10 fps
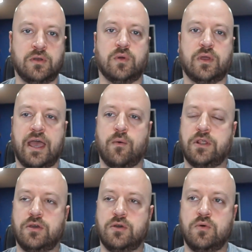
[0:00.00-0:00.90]
Okay, when
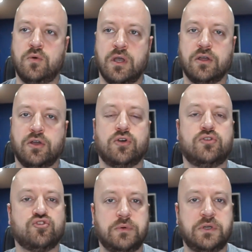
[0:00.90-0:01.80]
you
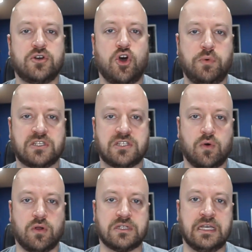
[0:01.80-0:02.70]
contribute to open
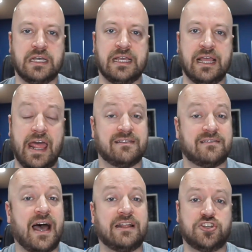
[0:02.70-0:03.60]
source, and it's
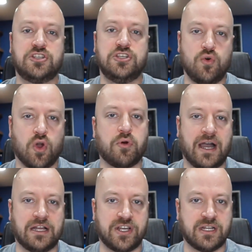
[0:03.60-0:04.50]
not just your
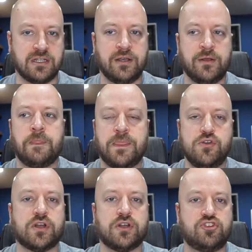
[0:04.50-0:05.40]
project,
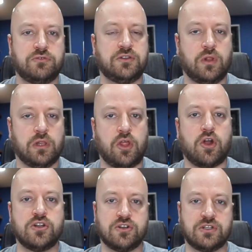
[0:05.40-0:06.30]
you're contributing to a
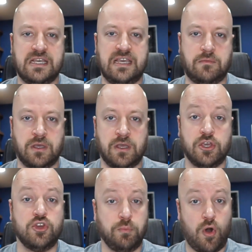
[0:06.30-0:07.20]
larger team.
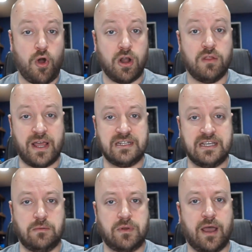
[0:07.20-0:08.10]
You're part of that
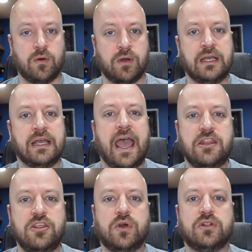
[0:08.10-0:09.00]
team now, and
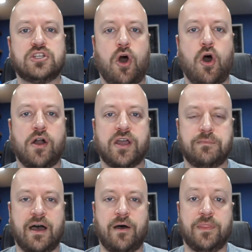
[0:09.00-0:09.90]
you can talk
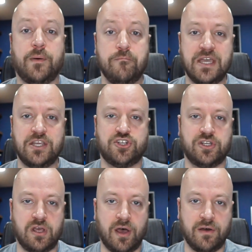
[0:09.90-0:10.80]
about the
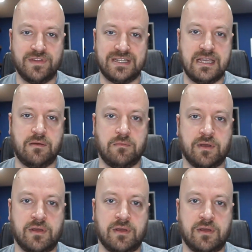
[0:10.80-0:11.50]
mission of the team.